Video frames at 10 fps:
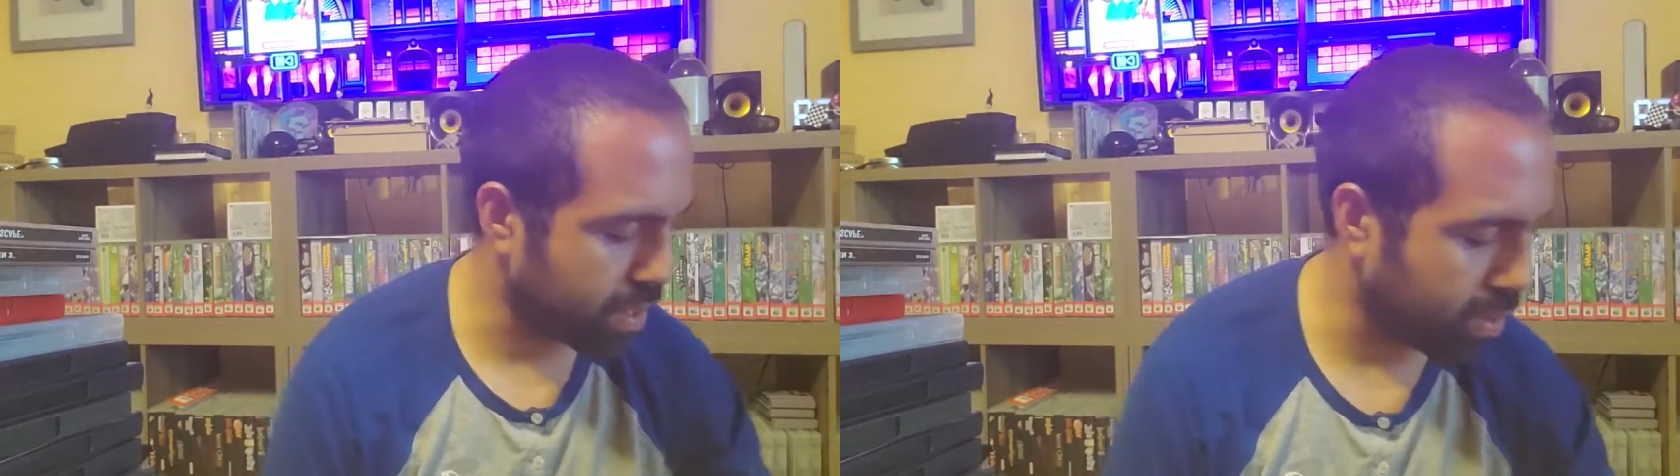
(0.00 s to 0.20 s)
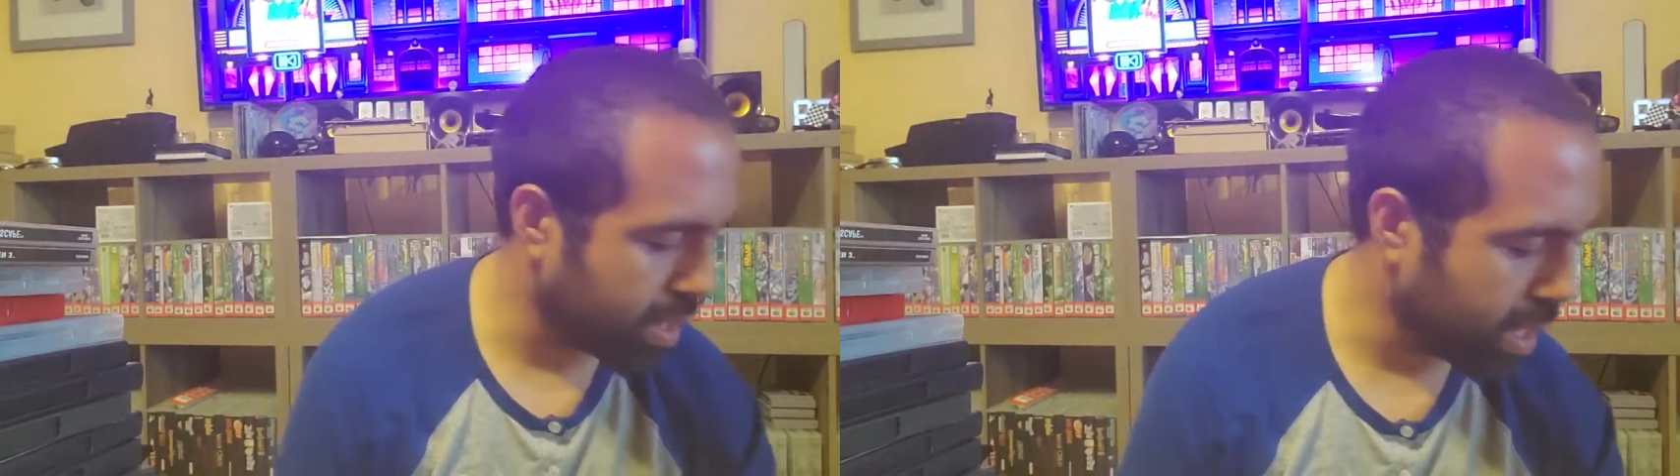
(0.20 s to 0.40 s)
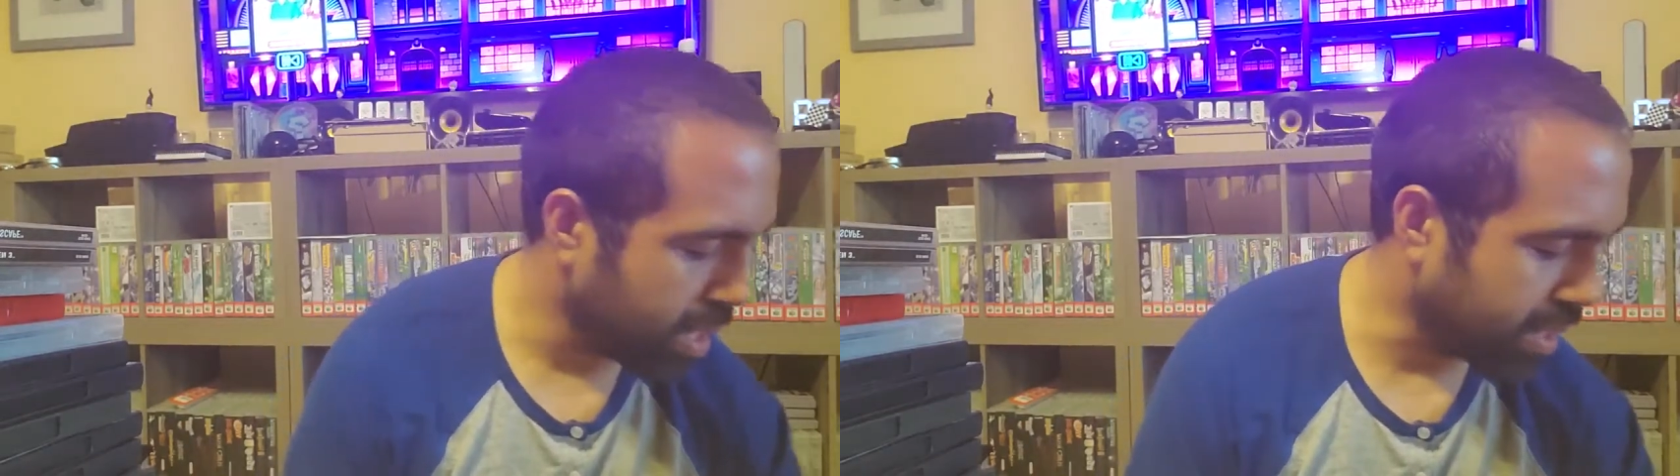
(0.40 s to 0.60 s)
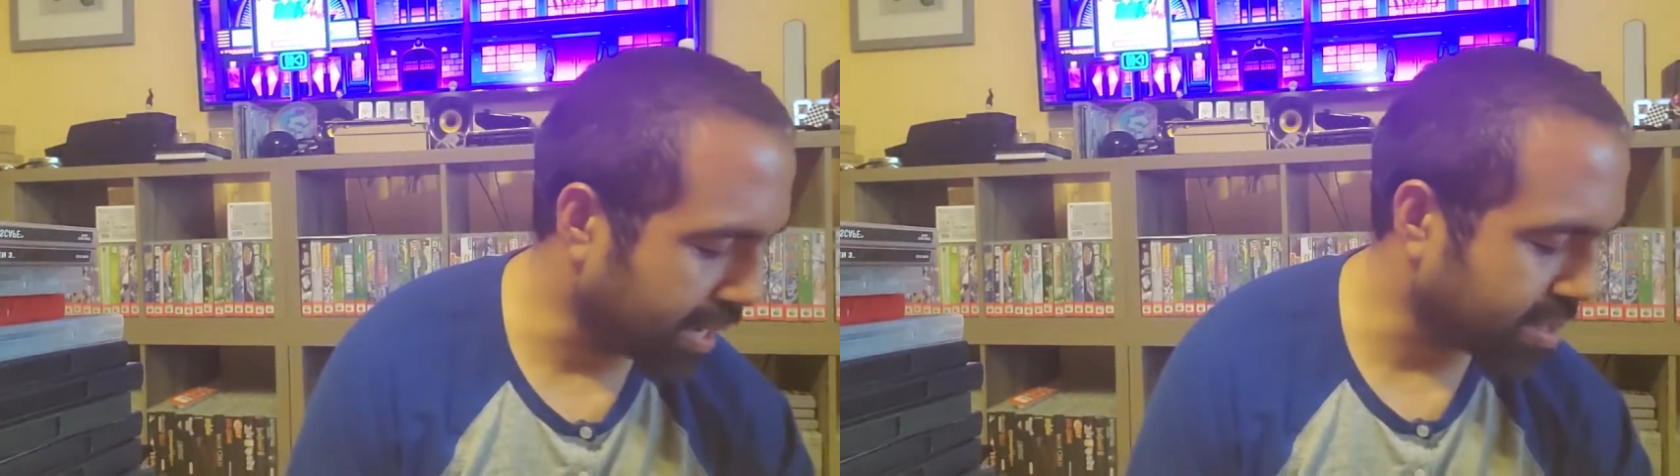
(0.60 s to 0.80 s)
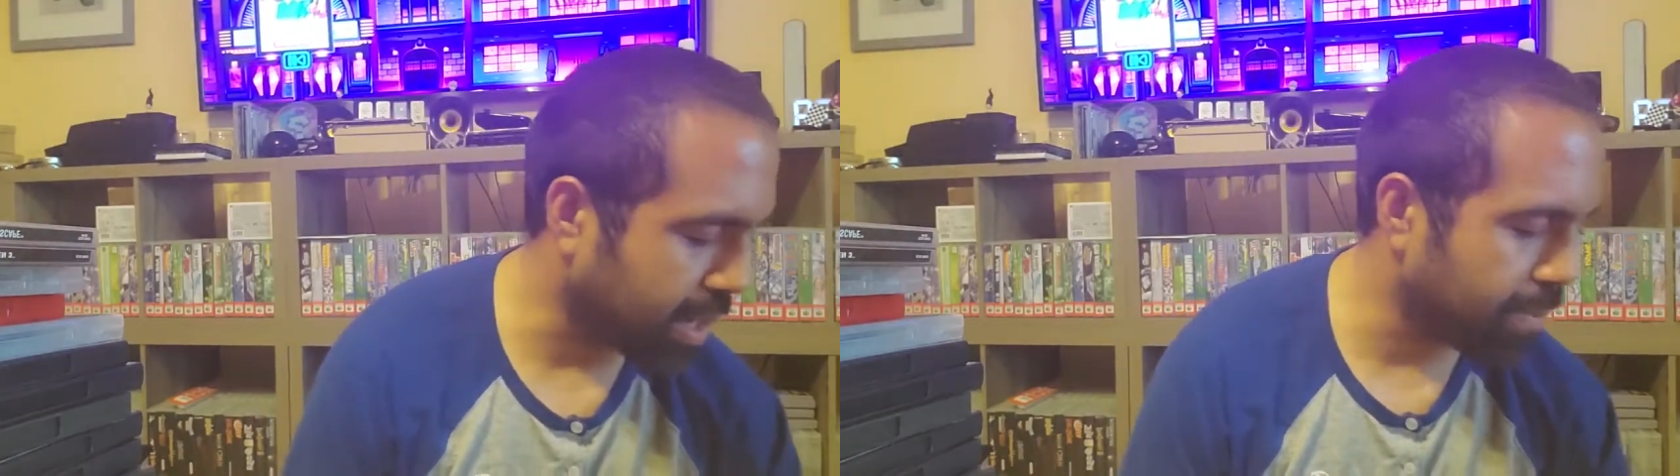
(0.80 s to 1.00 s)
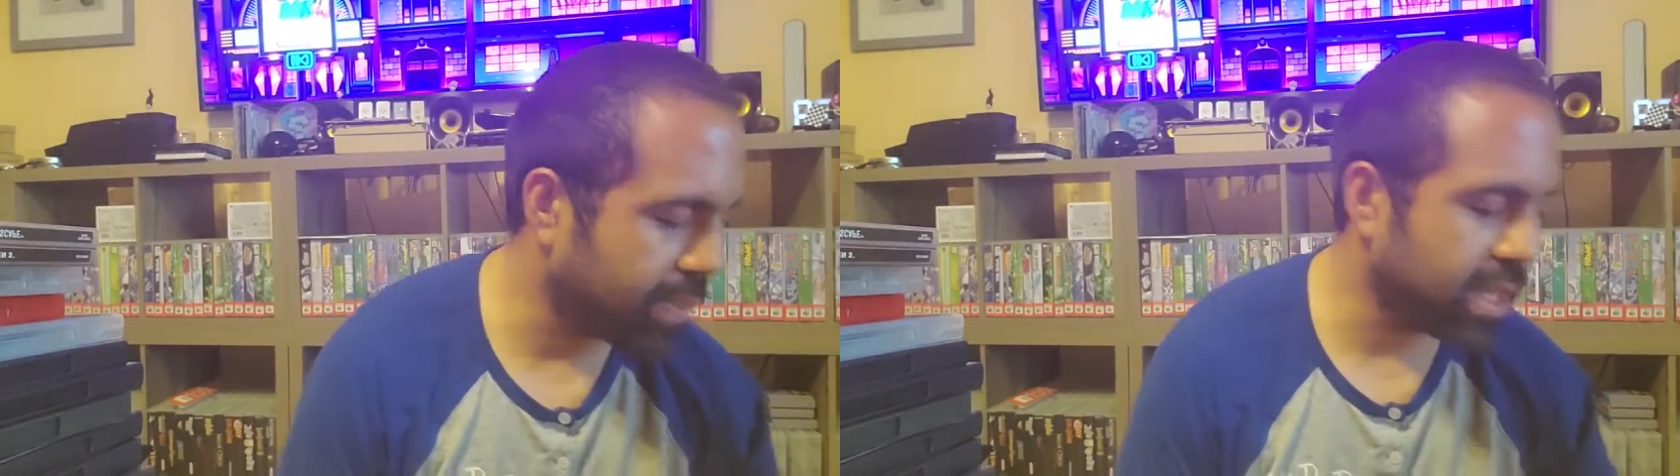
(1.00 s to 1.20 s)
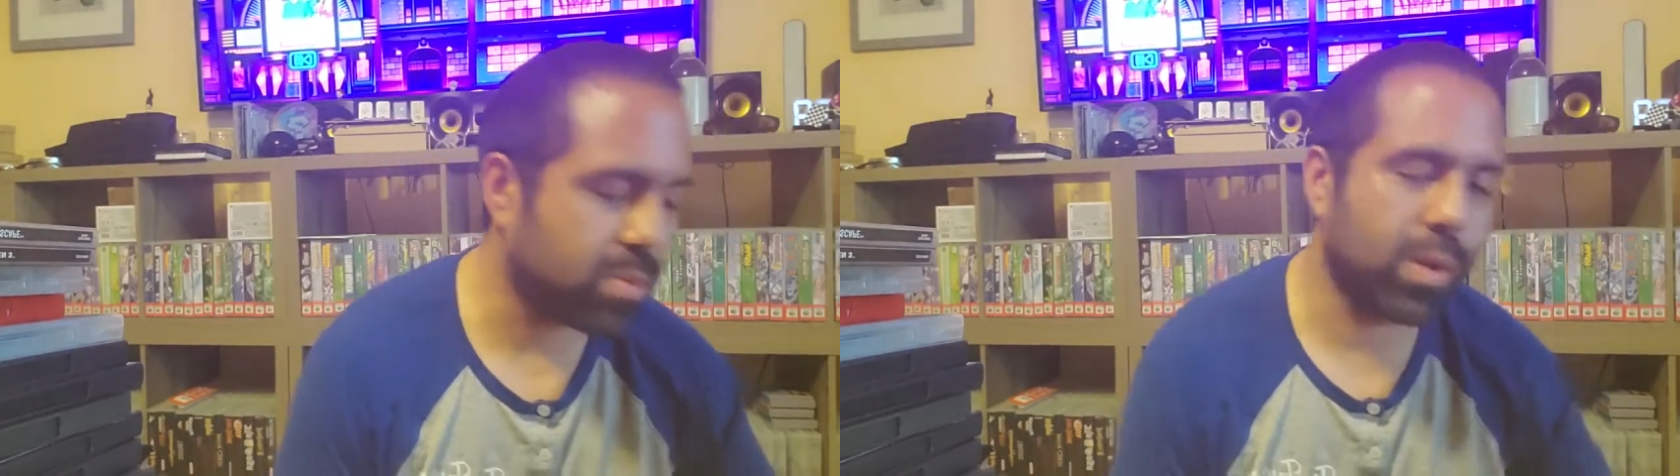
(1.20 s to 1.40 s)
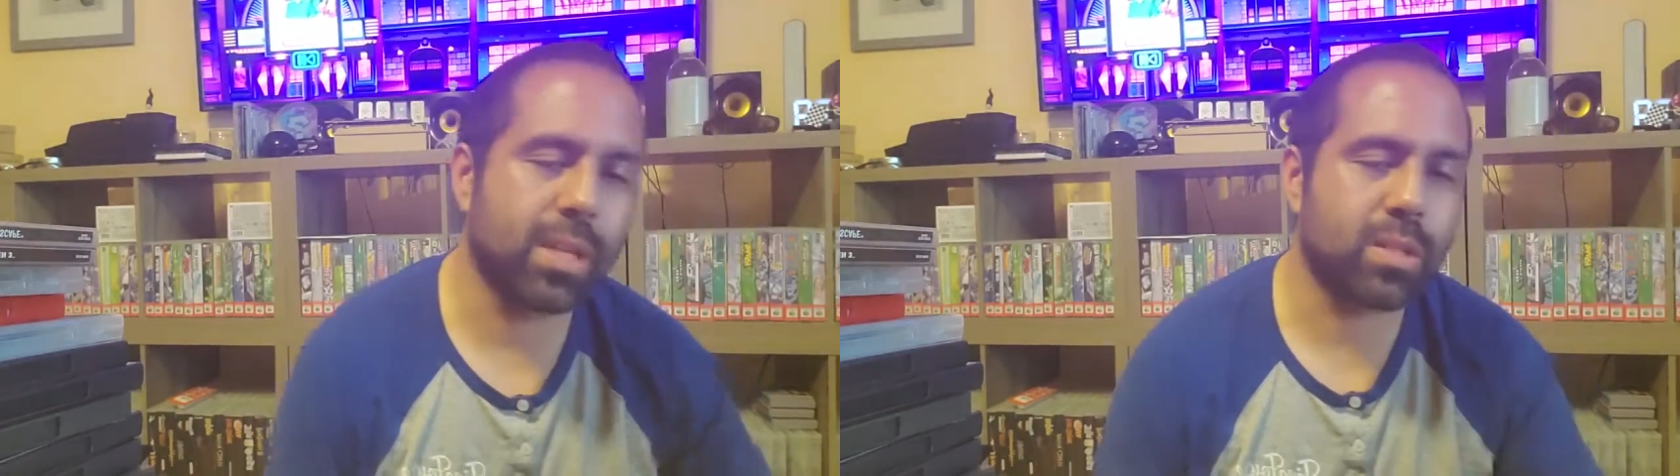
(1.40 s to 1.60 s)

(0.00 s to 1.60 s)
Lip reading: So next up, this one